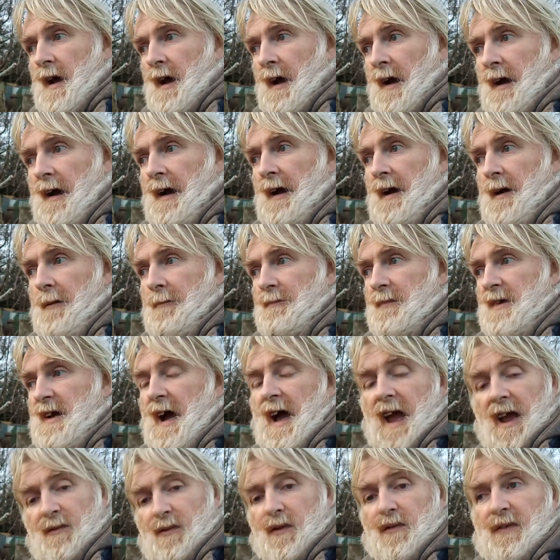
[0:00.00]
cut
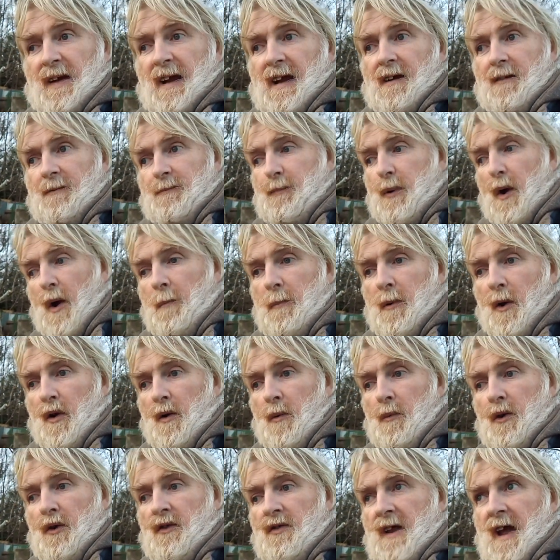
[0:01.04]
everything, put a block
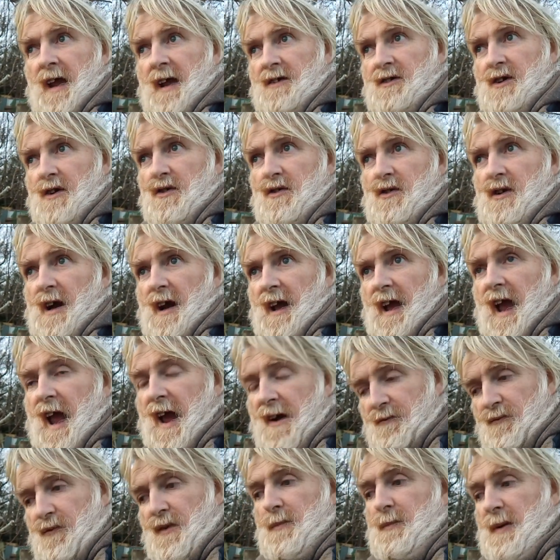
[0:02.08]
of wood there, so you cut
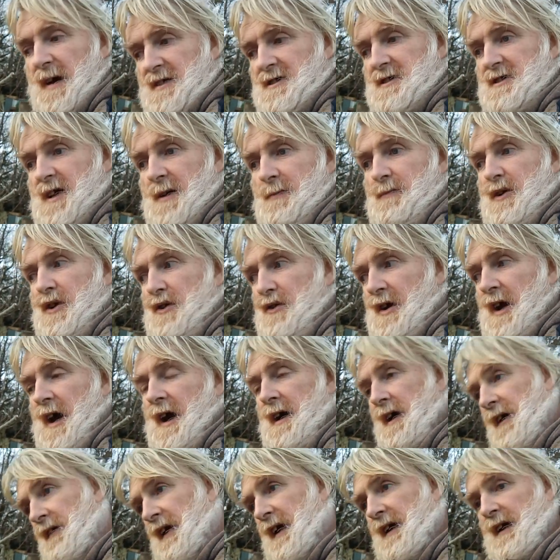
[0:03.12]
every piece of timber you
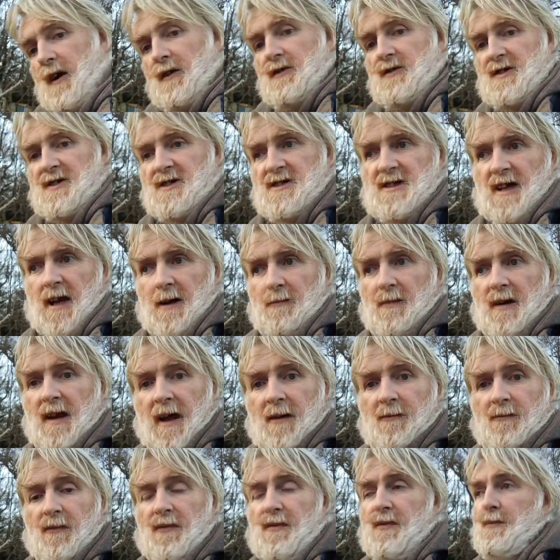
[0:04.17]
cut, then goes to the same
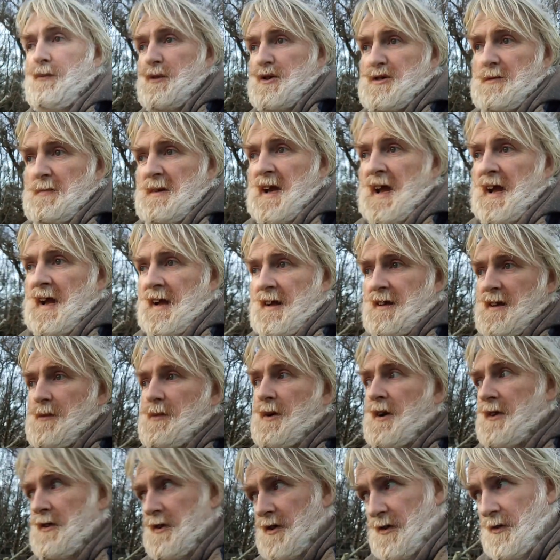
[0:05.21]
length, which would be handy
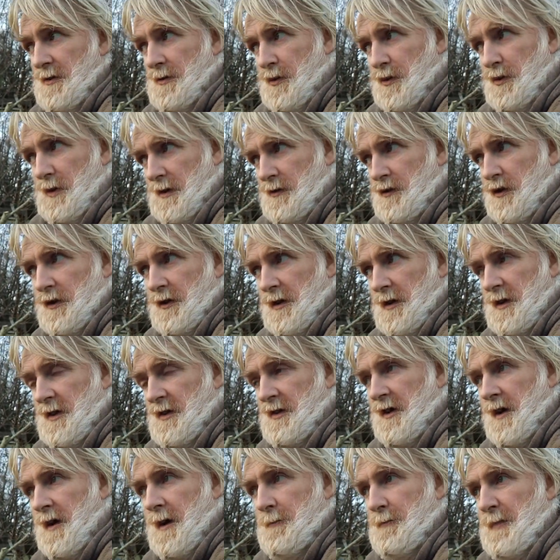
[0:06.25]
when I do all the
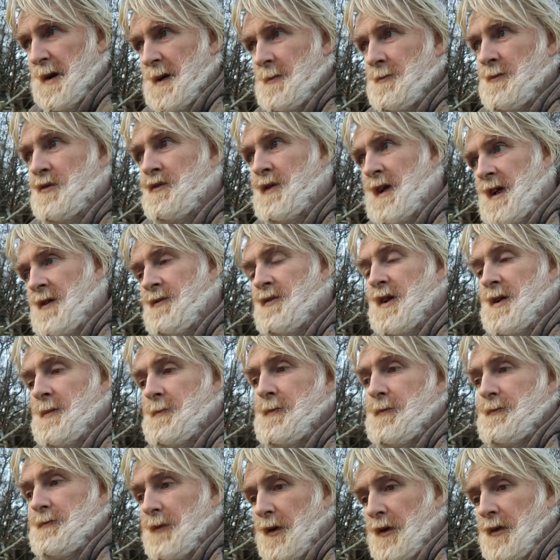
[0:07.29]
side beams ready for
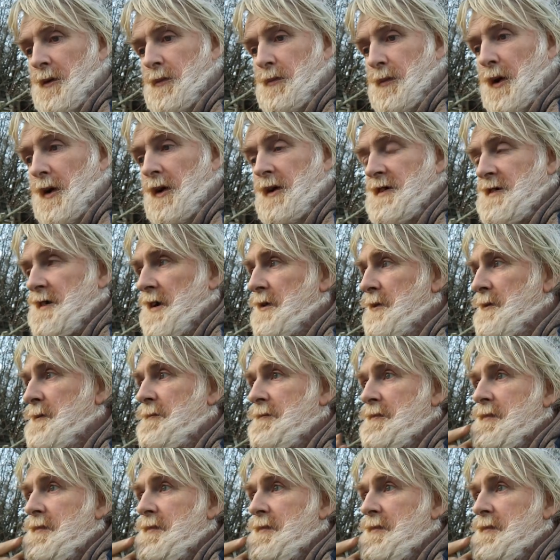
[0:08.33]
on the polytunnel.